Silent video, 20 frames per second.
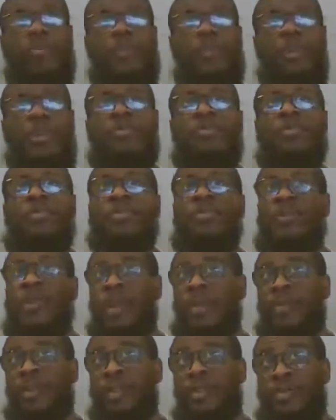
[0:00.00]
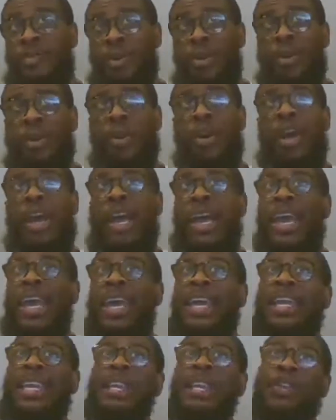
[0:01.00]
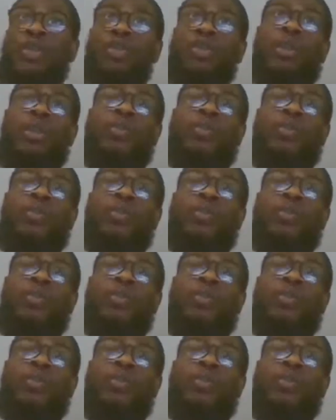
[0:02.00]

for him was very small, and he knew he